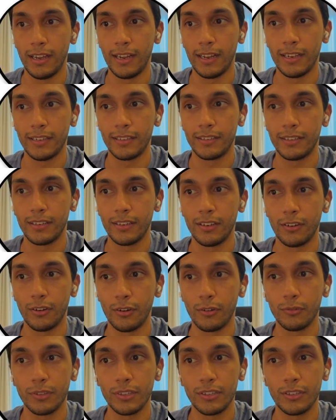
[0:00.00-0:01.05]
as
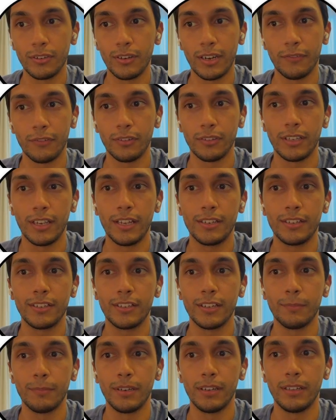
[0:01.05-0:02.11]
not only do you have all the
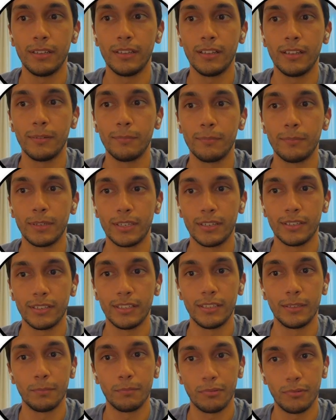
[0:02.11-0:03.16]
HTML because
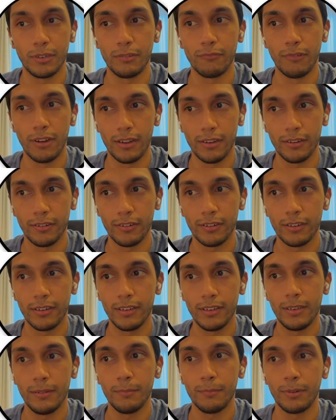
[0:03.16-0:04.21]
it's pre-rendered,
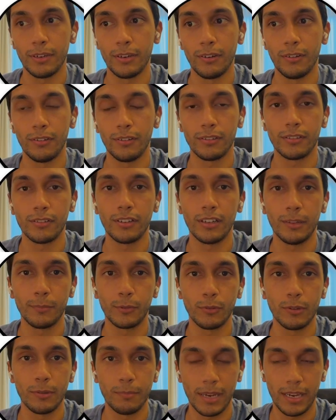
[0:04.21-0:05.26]
but it also
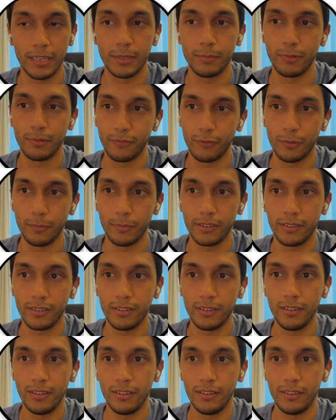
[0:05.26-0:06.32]
helps with page
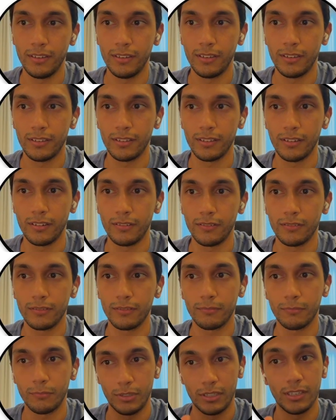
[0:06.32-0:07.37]
performance. So,
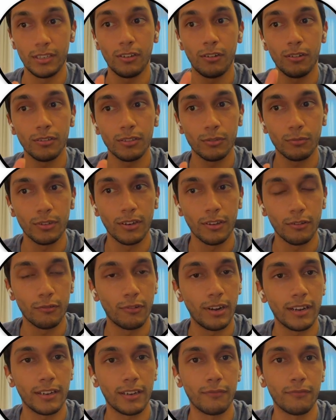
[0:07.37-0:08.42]
which is also another
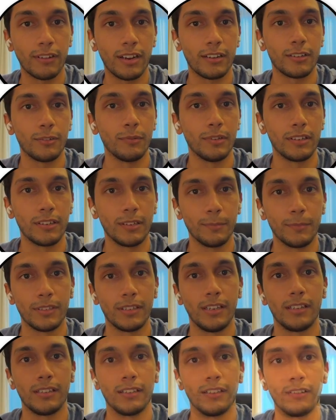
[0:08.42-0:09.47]
ranking factor when it comes
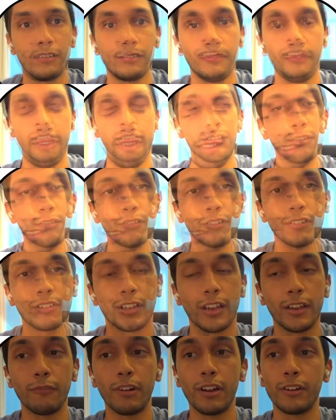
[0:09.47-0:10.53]
to SEO.
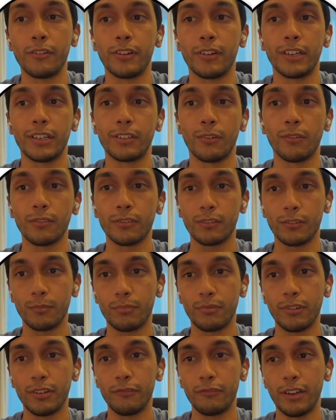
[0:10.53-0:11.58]
Server-side rendering is also
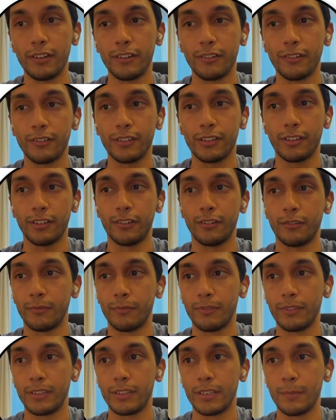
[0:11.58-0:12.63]
pre-rendered, so
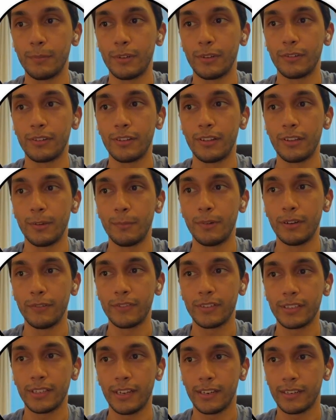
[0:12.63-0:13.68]
similar to the
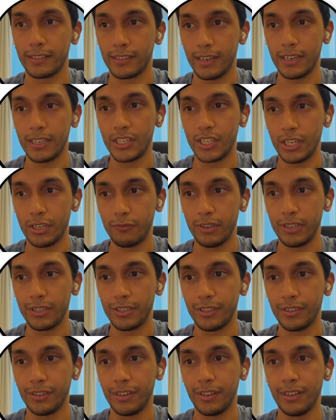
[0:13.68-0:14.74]
above static site
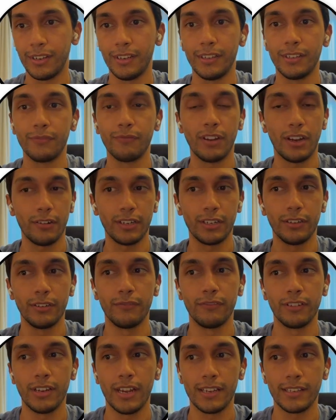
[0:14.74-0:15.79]
generation, it is very good
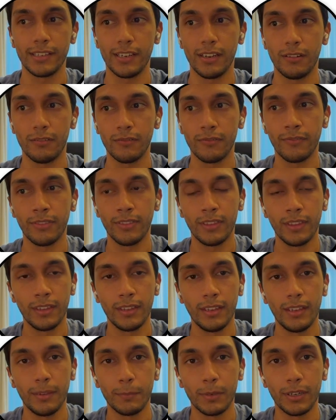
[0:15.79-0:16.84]
for SEO.
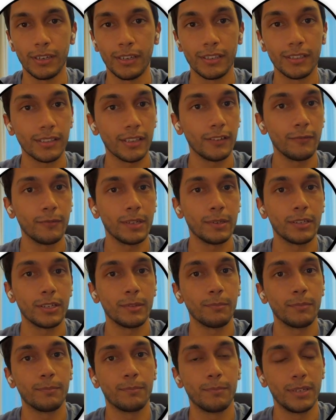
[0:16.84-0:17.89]
But instead of it
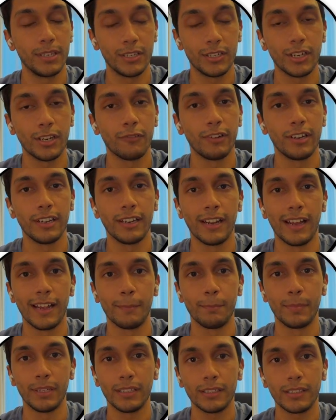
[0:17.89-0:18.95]
being generated
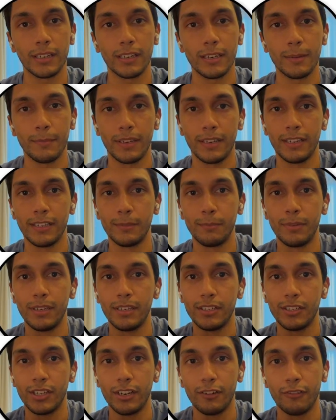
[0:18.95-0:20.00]
at build time, it is
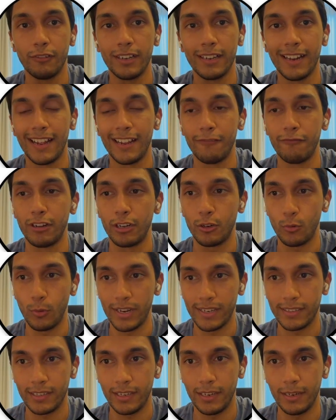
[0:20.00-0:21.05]
being generated at
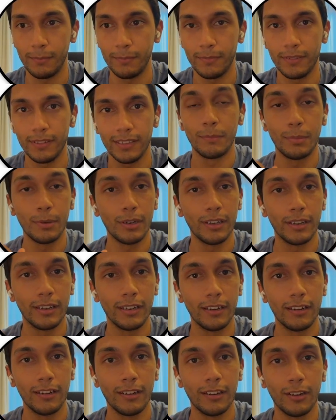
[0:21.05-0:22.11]
request time. But
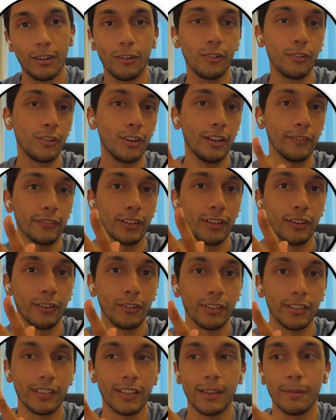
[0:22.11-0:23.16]
all you have to know
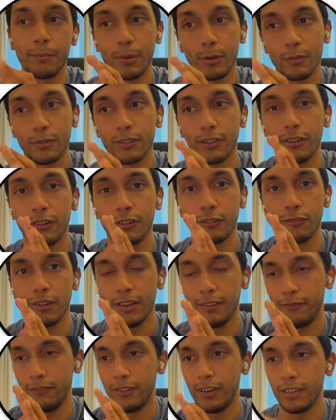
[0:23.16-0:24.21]
is that both are
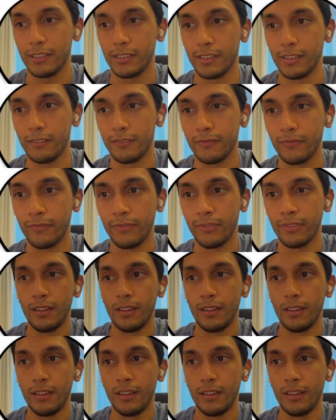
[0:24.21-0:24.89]
great for SEO.